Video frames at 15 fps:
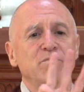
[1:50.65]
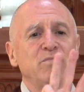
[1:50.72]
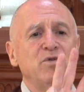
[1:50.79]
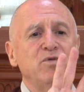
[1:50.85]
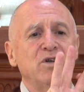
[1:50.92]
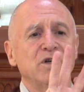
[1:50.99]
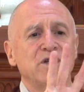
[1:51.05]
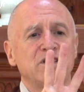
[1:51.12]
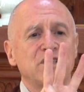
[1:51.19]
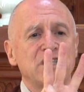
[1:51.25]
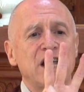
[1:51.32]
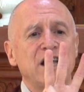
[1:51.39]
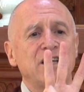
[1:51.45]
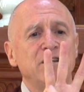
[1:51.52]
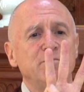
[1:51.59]
Buddha
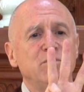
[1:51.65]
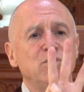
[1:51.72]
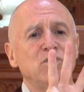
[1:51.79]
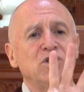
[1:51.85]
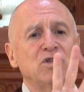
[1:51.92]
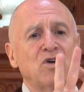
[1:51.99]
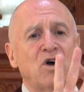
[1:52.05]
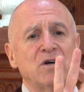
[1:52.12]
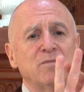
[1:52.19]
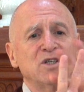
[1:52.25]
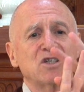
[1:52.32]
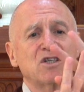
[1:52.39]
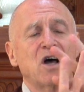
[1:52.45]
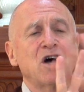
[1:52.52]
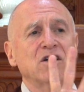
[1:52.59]
said Buddha, Dharma,
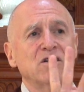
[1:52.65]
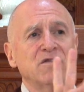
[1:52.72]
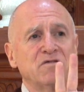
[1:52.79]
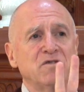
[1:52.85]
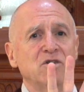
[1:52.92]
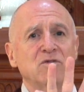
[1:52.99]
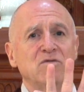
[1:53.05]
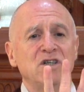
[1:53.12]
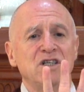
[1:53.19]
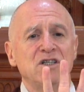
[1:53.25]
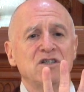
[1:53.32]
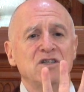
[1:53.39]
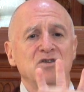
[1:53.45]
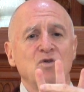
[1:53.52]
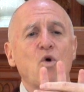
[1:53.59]
Sangha for a
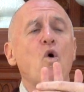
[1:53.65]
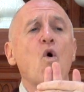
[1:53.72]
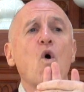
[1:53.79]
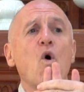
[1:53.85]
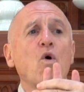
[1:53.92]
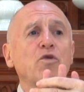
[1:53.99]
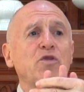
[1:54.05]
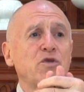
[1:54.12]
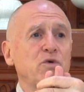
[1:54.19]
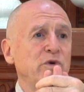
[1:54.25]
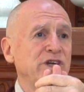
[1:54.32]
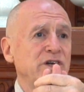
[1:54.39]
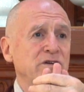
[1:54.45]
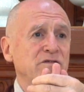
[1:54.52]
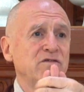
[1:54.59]
reason. All
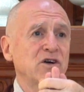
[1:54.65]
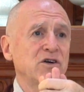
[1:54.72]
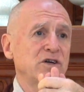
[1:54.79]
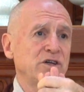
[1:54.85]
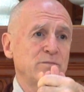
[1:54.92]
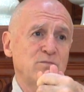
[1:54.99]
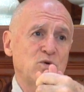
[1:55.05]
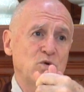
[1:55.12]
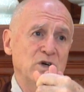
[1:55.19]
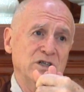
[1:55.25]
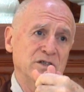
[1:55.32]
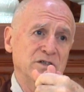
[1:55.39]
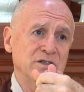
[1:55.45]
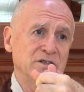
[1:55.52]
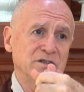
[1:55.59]
three are very
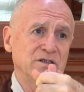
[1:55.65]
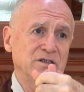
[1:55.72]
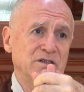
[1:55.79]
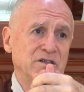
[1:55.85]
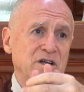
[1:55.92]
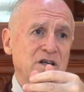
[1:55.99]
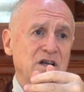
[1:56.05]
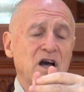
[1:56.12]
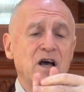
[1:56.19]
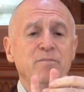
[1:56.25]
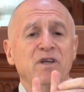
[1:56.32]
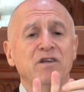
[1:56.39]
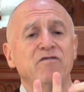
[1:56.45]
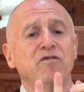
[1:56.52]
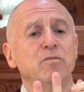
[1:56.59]
important. I
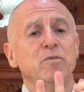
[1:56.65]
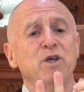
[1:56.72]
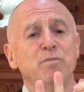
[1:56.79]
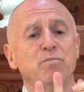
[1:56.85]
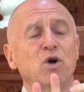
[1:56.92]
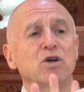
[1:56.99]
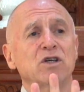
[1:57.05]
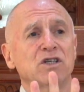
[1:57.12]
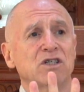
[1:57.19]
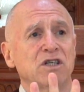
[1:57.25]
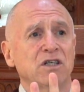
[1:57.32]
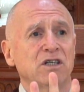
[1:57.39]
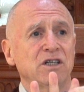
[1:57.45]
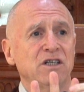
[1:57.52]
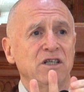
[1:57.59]
mean, for me
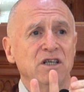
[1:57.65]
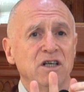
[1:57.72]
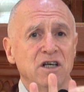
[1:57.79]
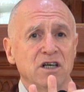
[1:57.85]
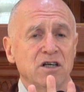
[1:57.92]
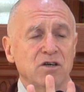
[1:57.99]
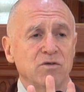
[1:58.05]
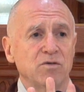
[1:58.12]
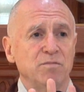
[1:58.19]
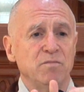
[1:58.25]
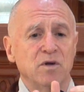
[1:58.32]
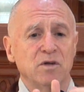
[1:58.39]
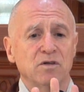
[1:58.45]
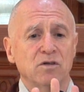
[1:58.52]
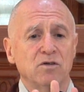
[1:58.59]
personally,
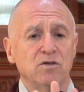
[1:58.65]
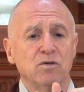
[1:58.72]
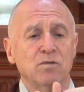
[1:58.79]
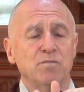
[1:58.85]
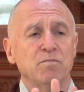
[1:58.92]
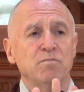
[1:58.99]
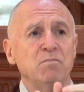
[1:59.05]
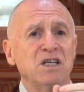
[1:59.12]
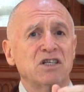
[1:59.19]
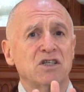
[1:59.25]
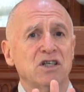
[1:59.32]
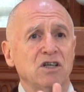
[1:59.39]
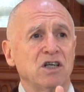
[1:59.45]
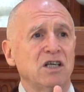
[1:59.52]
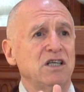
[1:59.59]

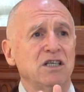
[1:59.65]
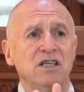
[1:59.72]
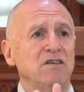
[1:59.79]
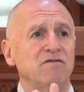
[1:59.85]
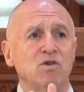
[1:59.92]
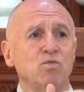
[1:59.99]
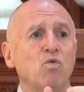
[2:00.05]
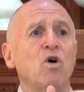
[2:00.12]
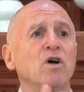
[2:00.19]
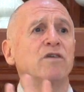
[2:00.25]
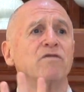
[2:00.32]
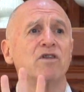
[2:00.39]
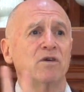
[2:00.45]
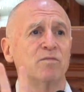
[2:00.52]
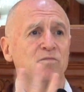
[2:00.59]
missing even one
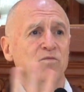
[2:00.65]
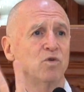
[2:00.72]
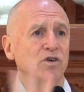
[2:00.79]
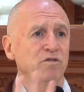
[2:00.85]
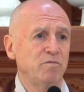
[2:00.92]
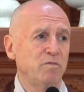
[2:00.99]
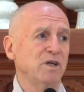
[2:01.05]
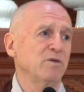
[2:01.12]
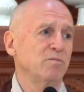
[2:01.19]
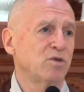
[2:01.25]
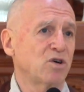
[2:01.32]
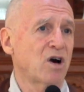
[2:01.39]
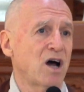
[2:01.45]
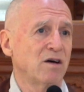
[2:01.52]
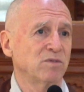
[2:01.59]
of them would have been a
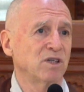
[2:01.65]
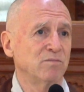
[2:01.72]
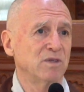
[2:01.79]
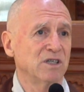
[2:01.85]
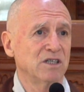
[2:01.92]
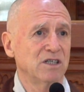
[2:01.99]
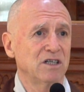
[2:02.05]
problem.